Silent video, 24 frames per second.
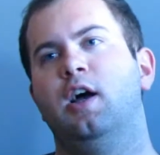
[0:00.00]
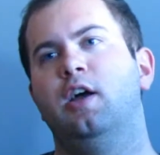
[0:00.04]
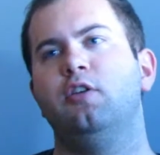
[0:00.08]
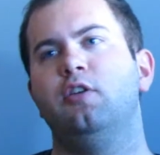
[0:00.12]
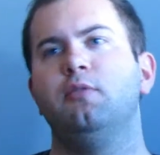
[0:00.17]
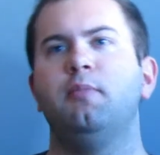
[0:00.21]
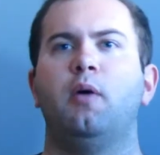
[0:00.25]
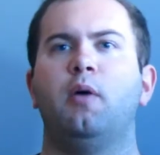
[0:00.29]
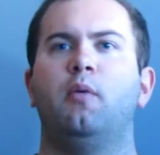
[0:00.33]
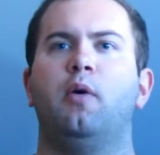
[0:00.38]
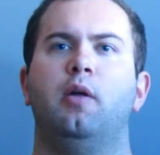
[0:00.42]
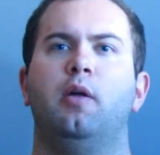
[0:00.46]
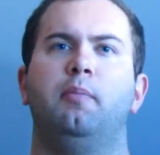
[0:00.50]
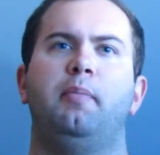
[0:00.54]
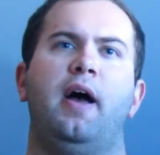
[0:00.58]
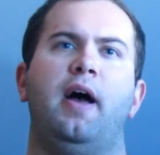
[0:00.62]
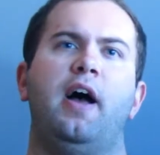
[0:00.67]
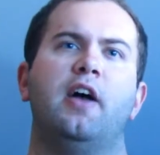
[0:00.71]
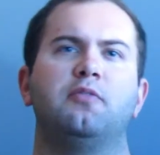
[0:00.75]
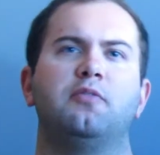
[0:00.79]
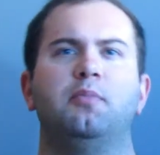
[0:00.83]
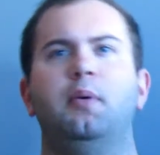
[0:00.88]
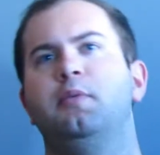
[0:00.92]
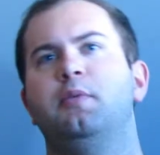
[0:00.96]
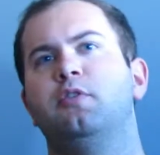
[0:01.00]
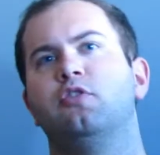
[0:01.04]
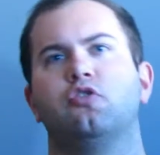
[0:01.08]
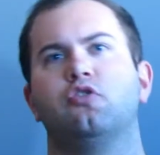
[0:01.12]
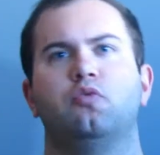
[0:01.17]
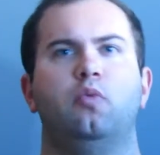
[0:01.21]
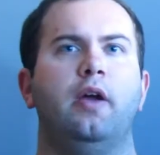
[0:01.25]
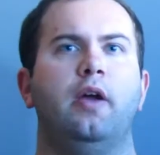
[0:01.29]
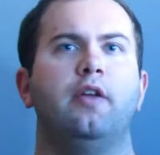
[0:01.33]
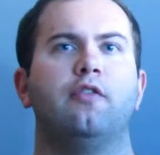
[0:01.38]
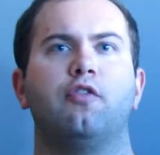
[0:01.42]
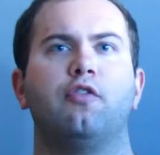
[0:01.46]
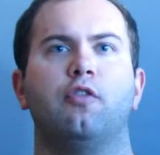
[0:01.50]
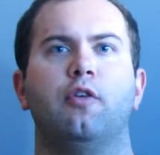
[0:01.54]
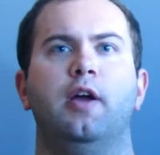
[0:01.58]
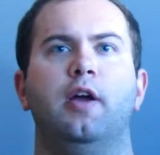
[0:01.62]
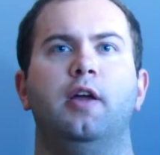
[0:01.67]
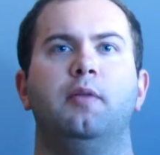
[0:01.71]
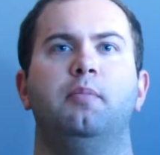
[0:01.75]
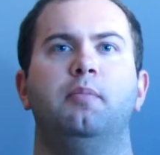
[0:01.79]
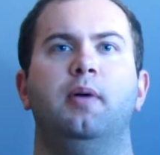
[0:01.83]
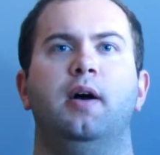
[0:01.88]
you might want to pass, maybe just wait for it.